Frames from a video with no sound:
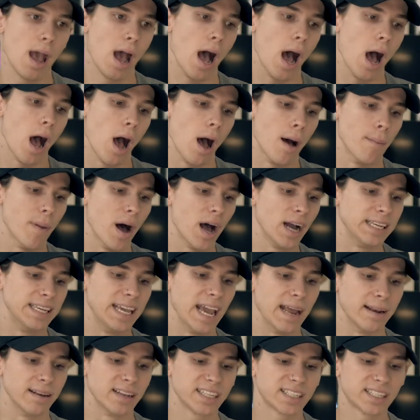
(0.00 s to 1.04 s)

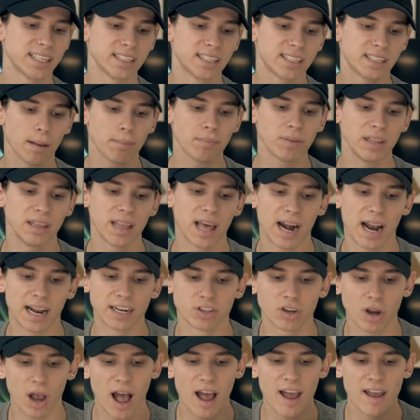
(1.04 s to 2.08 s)
Again, this is something that
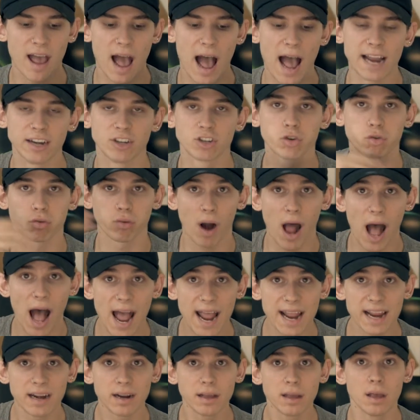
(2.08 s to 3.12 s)
I
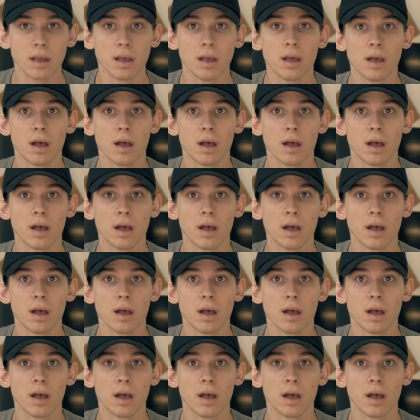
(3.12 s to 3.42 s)
tried